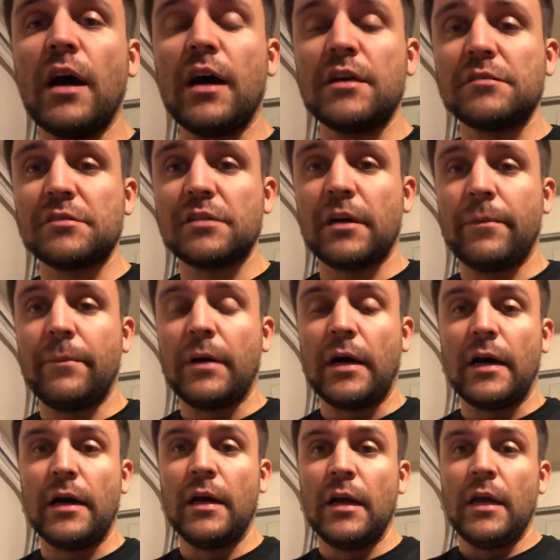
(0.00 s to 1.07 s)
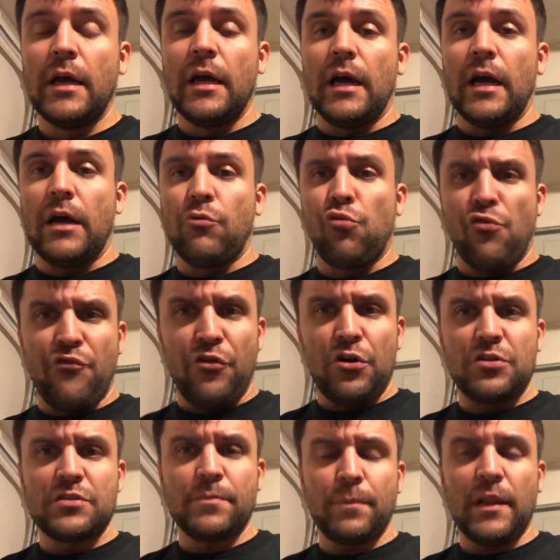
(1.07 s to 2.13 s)
some
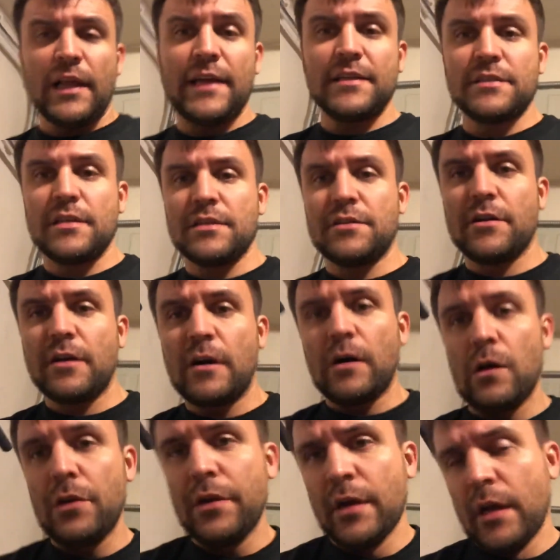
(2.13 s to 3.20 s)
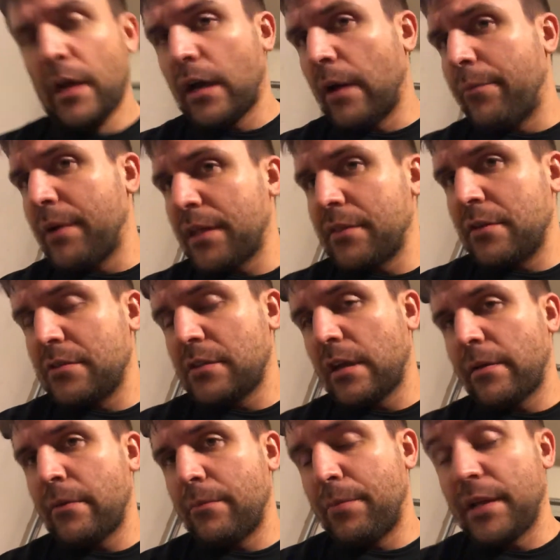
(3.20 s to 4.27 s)
reverse planks, as they're called. Picked
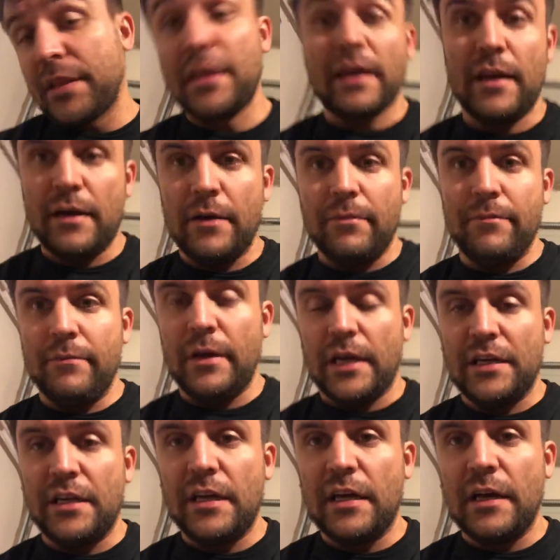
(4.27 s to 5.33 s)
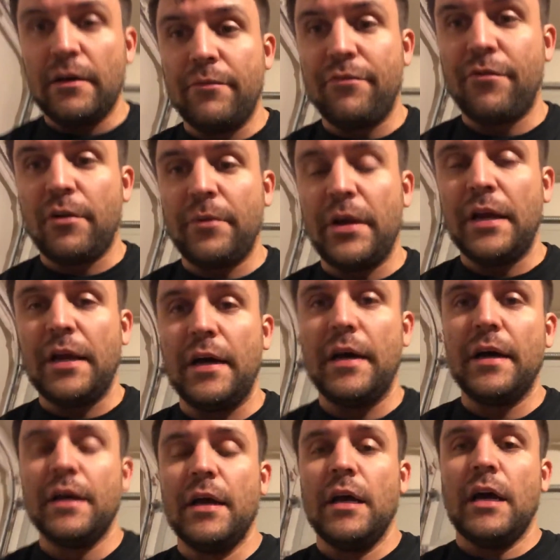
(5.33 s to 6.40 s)
that idea up from a
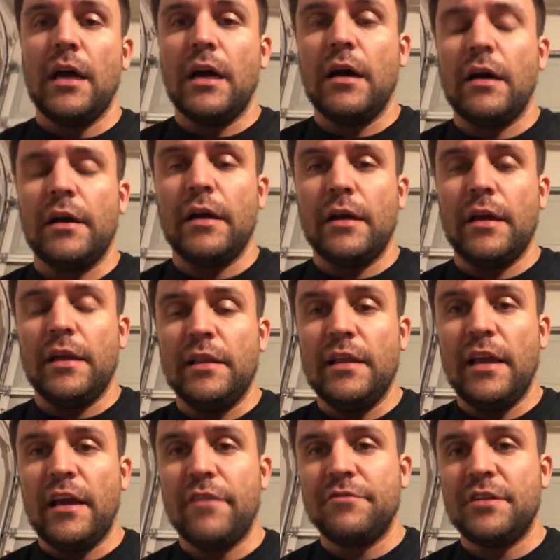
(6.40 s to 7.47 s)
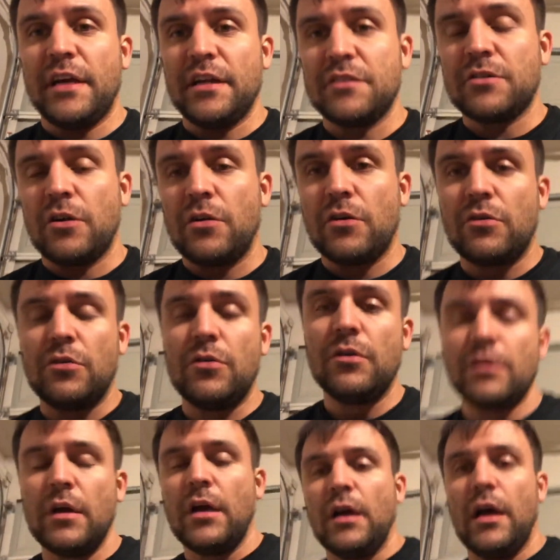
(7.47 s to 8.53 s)
Elite FTS article,
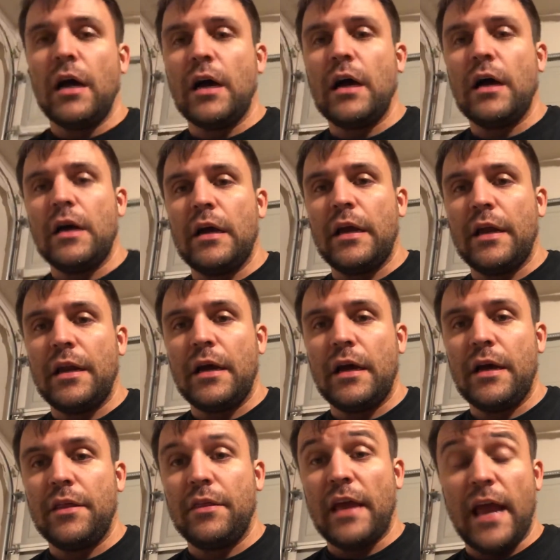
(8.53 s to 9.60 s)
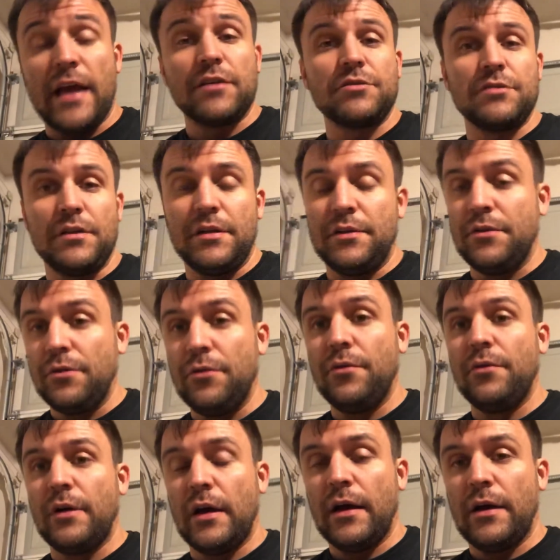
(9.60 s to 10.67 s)
and they actually
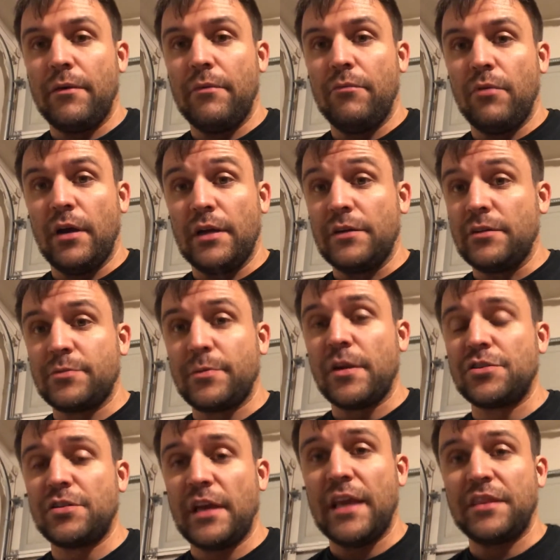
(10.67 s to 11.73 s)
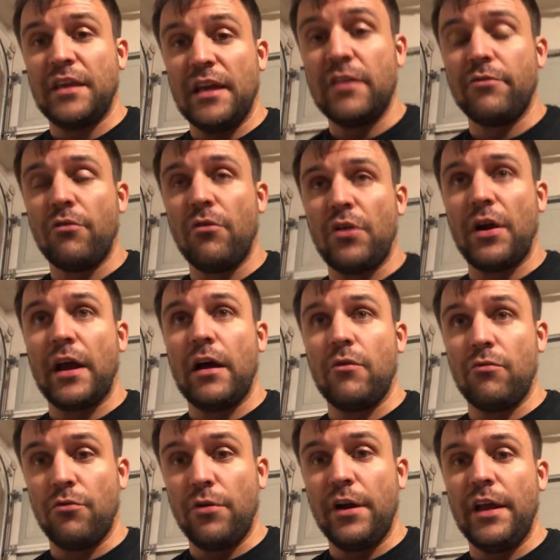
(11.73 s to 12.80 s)
do, especially at the end of a workout,
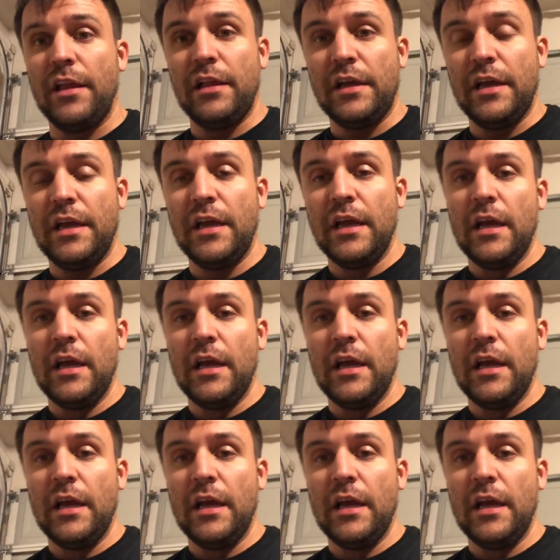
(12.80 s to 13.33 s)
really